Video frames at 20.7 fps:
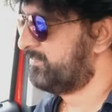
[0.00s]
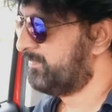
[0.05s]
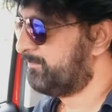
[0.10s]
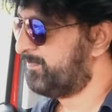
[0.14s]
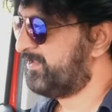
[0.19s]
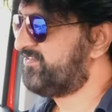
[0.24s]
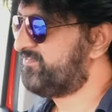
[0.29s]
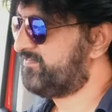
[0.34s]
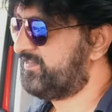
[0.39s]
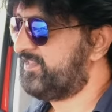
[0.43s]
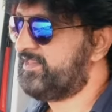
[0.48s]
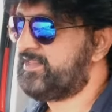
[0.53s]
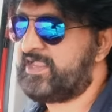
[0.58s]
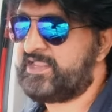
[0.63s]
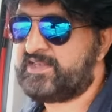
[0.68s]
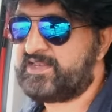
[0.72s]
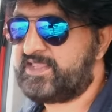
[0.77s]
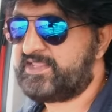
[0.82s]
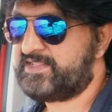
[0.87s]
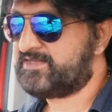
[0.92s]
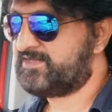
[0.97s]
The best thing
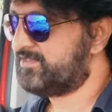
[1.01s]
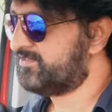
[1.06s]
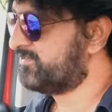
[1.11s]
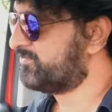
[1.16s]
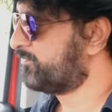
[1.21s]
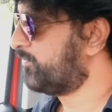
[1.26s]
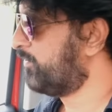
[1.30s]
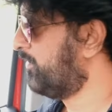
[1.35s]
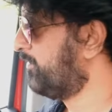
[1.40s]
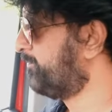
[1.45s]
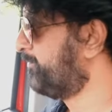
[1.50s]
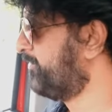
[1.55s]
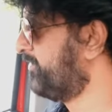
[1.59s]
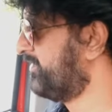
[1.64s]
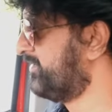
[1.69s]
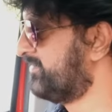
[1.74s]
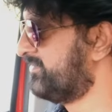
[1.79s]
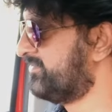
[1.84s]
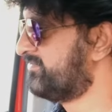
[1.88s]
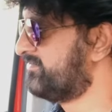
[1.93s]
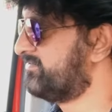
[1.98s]
I liked in the
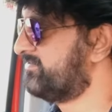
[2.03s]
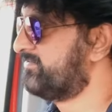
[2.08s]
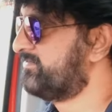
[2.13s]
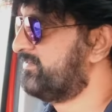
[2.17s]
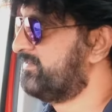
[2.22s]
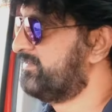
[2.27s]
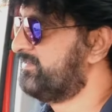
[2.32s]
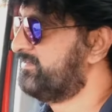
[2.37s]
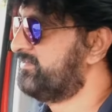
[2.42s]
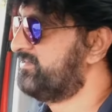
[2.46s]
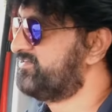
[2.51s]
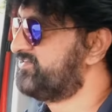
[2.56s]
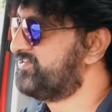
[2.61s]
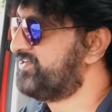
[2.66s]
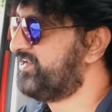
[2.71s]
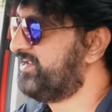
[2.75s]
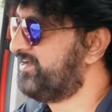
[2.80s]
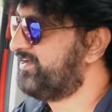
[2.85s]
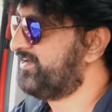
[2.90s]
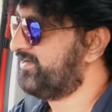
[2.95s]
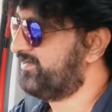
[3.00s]
Scorpion is the
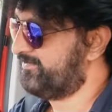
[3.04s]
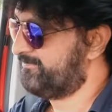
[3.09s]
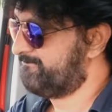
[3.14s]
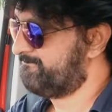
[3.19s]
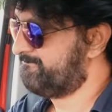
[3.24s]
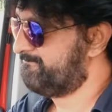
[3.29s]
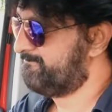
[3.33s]
steering,